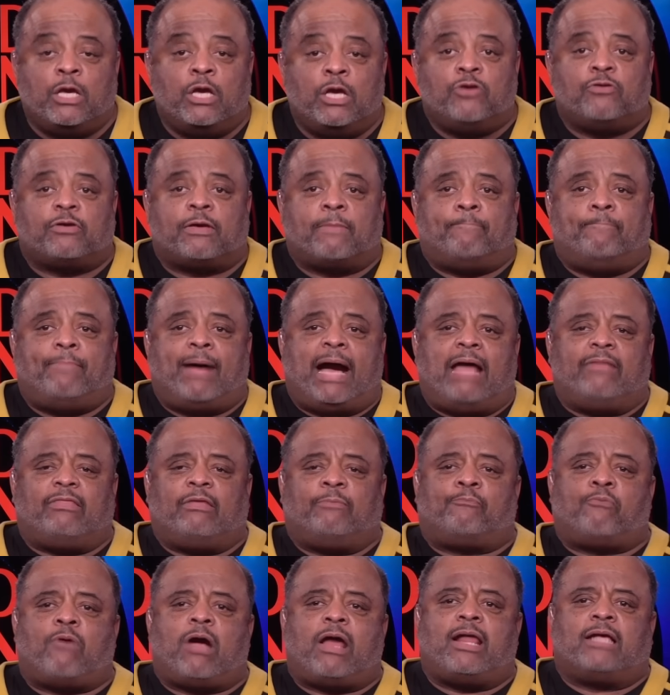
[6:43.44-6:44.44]
You can buy
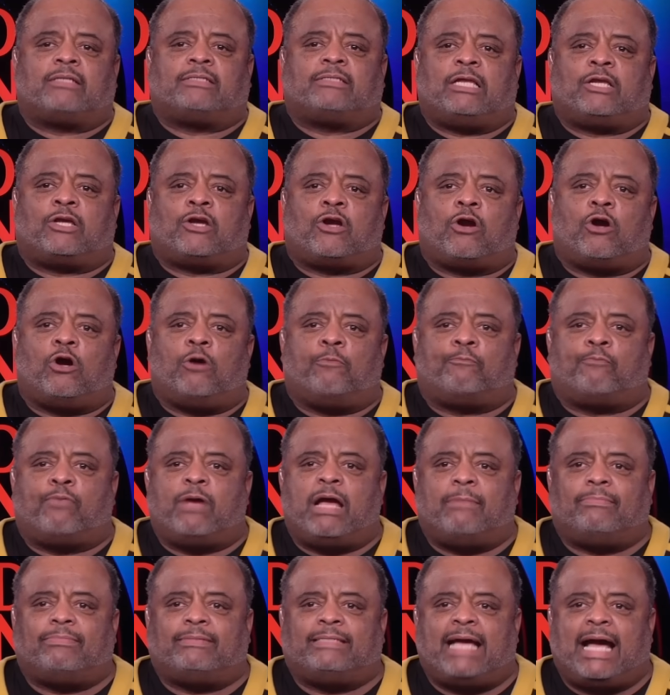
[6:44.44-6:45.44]
the products at
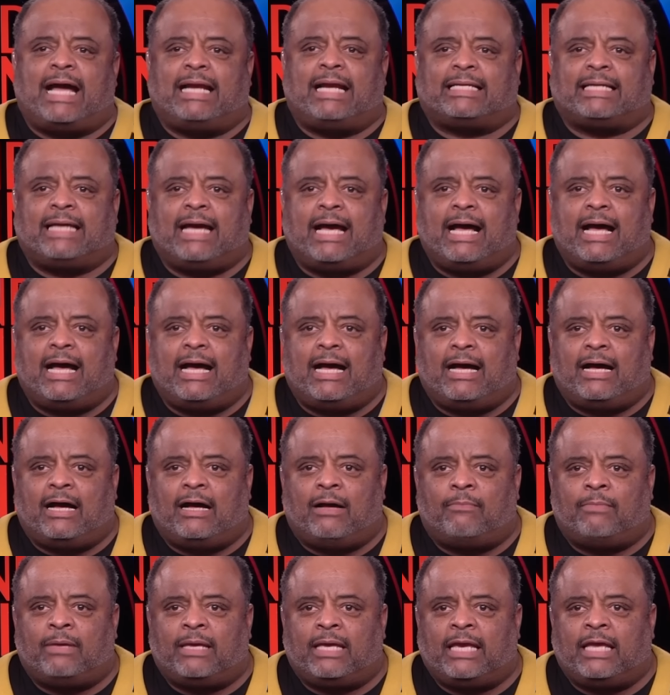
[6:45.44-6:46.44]

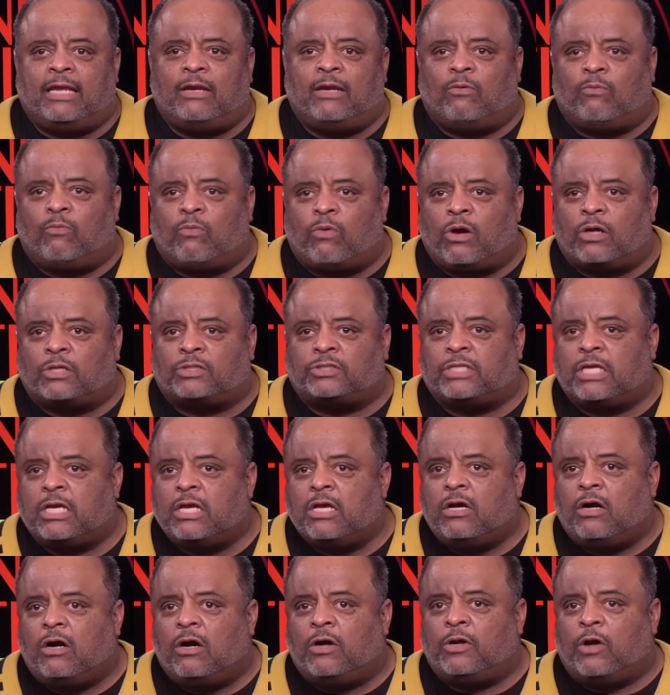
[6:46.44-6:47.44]
curlprep.com. It works
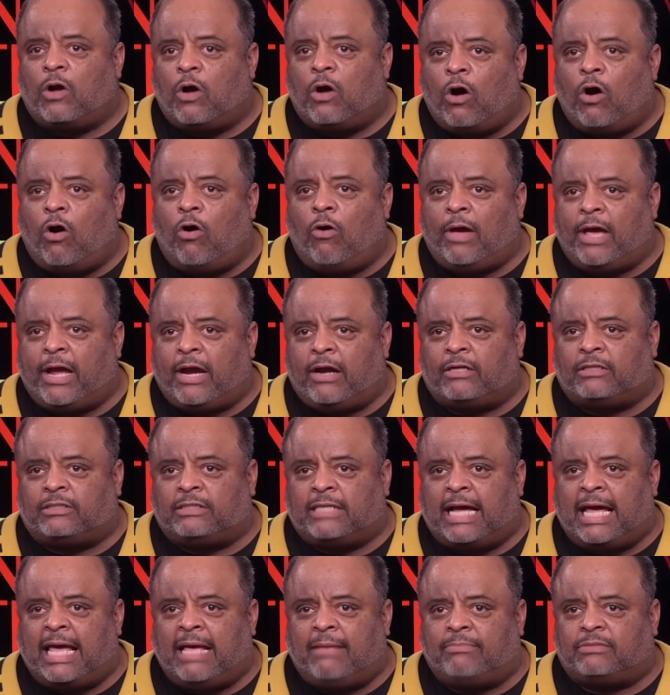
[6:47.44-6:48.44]
on all hair
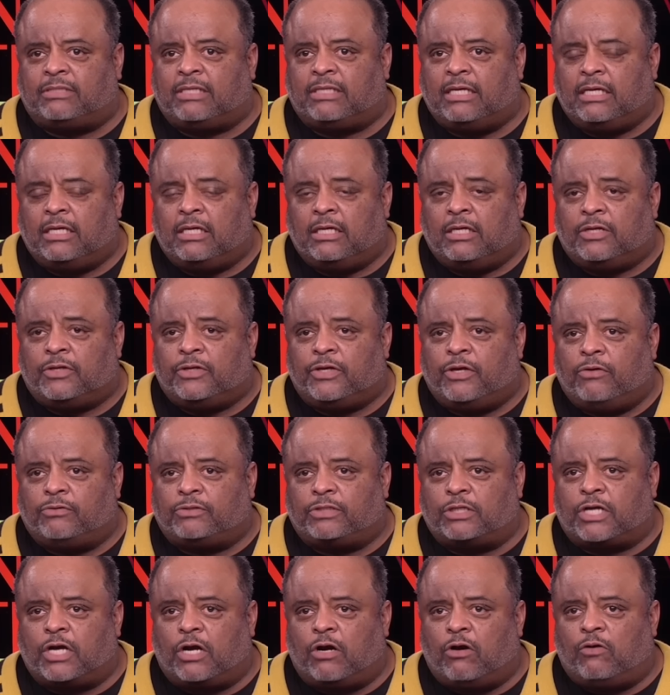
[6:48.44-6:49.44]
types.
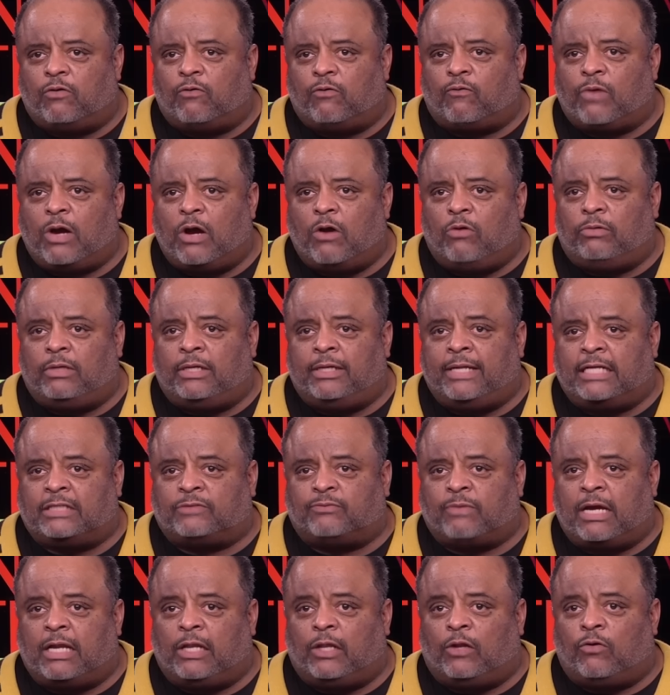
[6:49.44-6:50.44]
Use the code ROLAND,
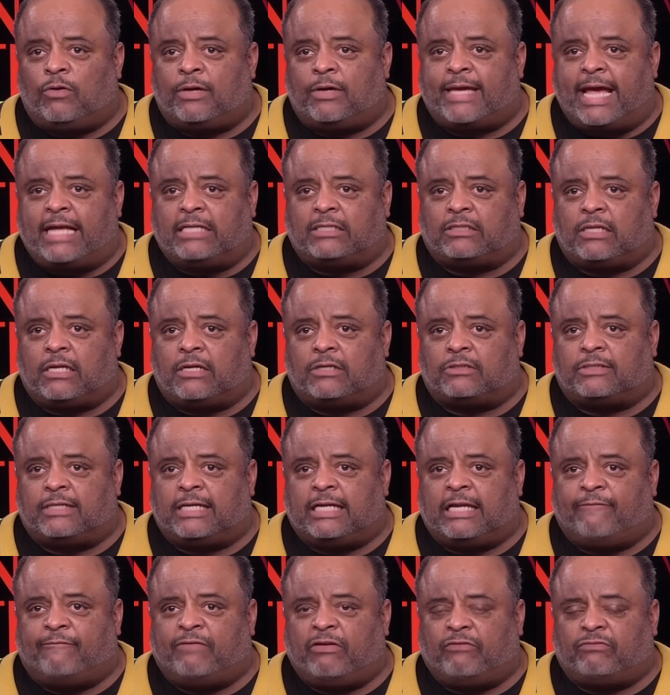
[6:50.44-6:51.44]
that's right, lowercase letters, to
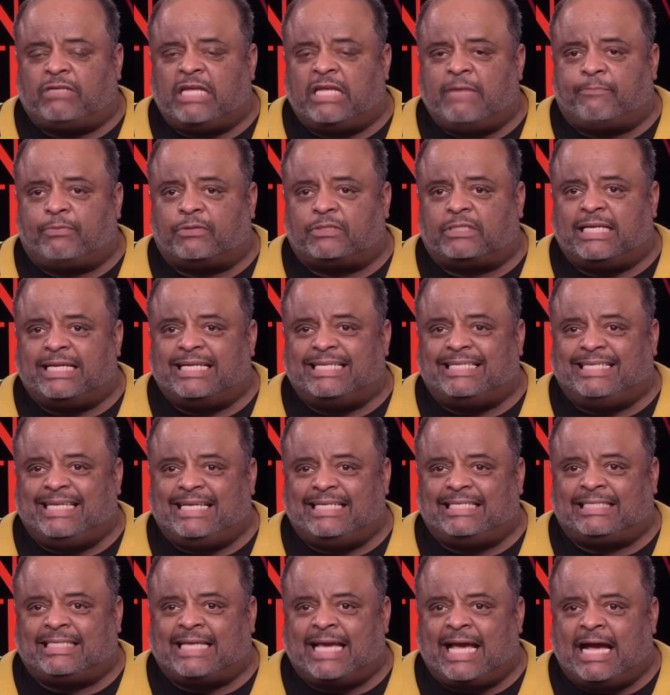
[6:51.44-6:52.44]
get a 15%
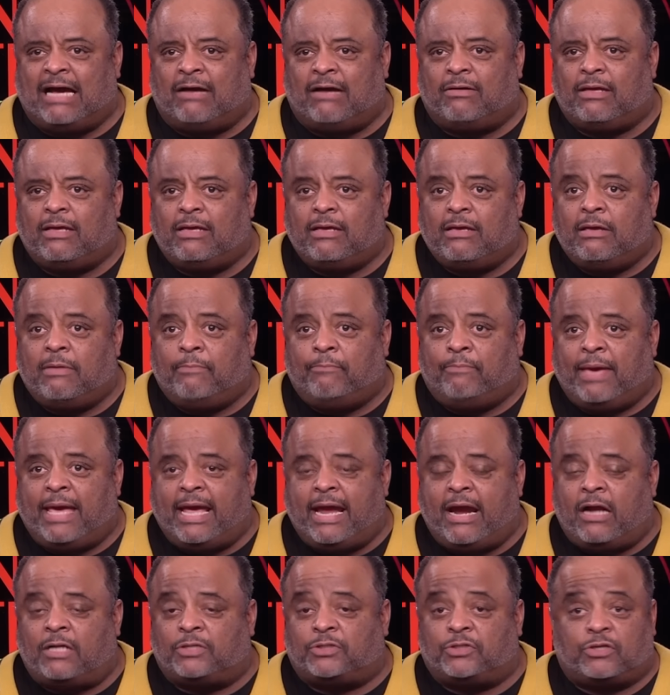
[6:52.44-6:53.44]
discount.
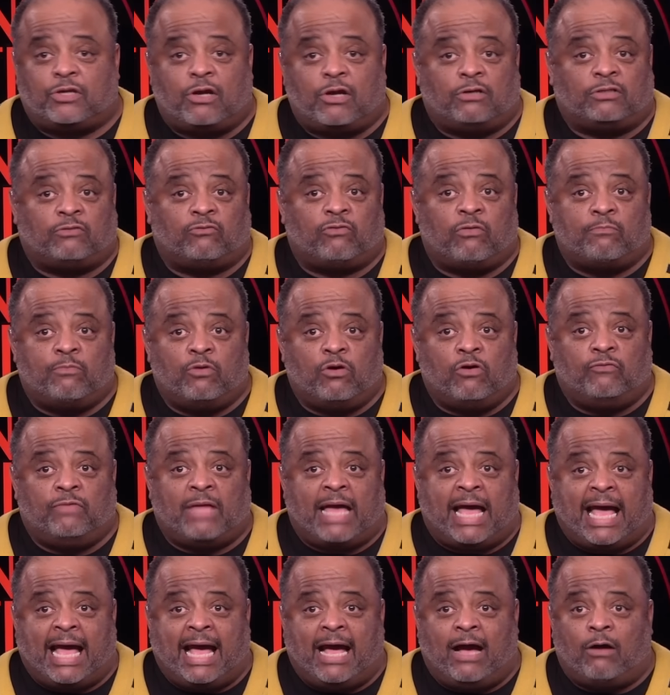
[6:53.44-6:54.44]
Parents, you can also remove
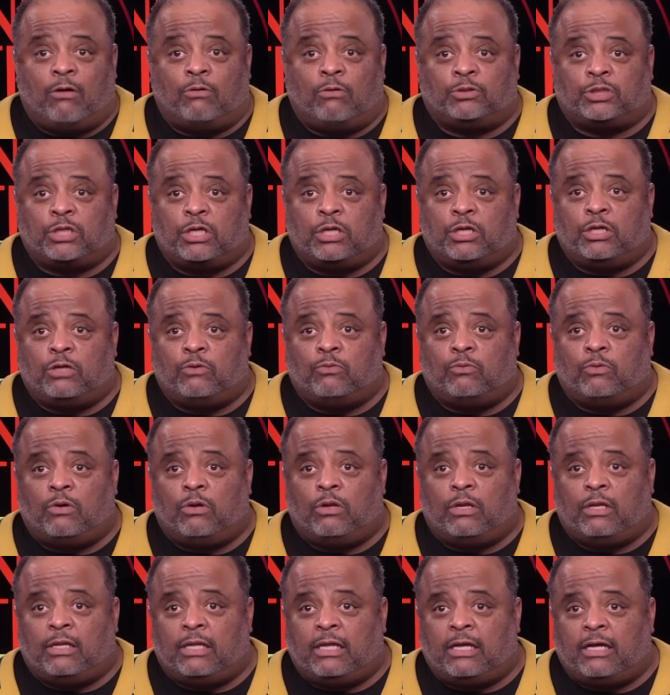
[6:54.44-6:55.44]
the ouch. You
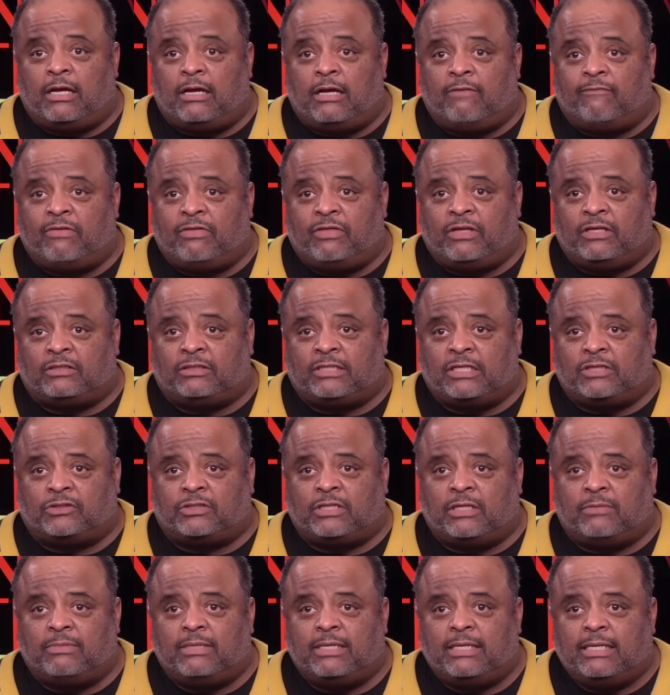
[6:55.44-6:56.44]
will love this
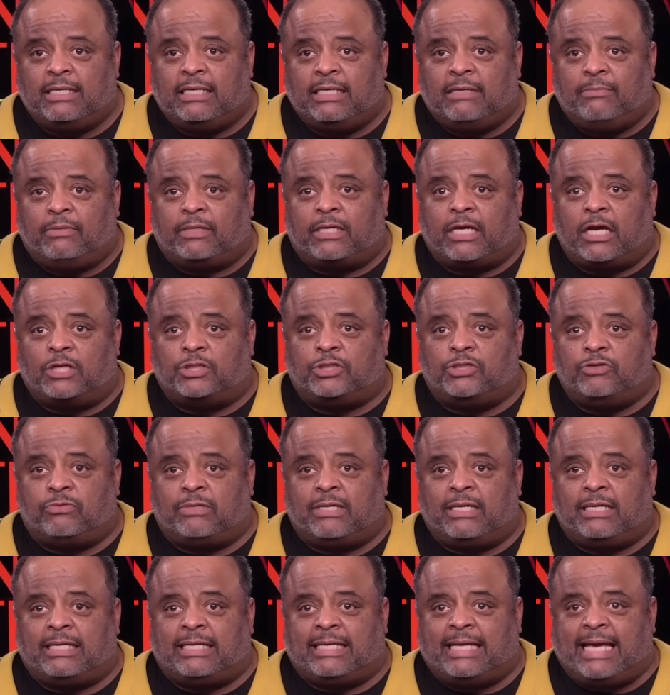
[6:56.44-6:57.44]
system because you
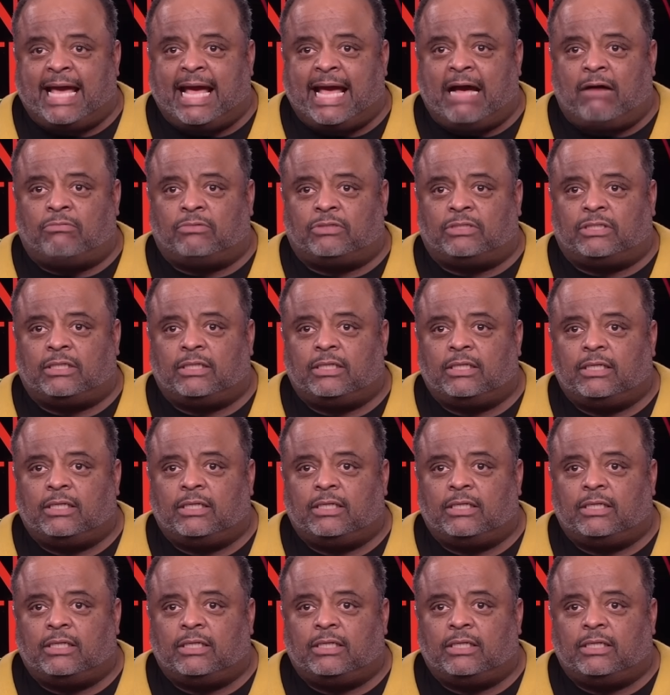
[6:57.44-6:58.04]
can count,